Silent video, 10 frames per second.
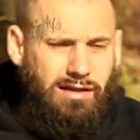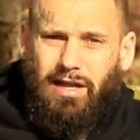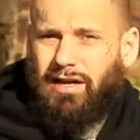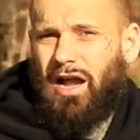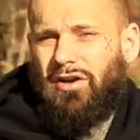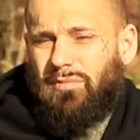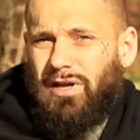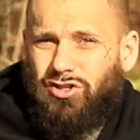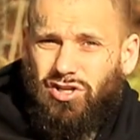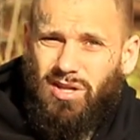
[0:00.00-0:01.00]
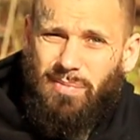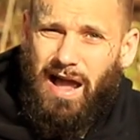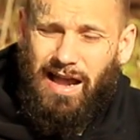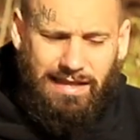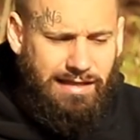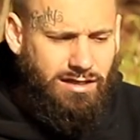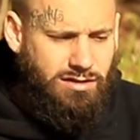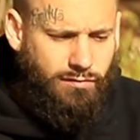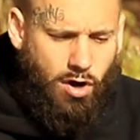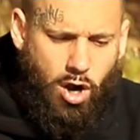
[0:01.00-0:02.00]
Like I already mentioned, the pack
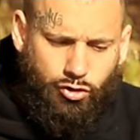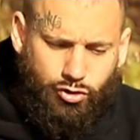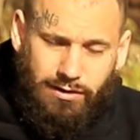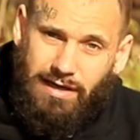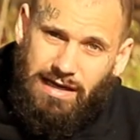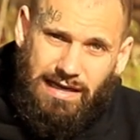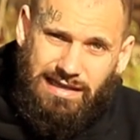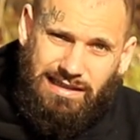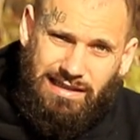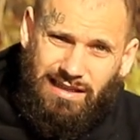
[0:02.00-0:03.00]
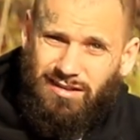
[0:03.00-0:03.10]
is for ultralight hiking.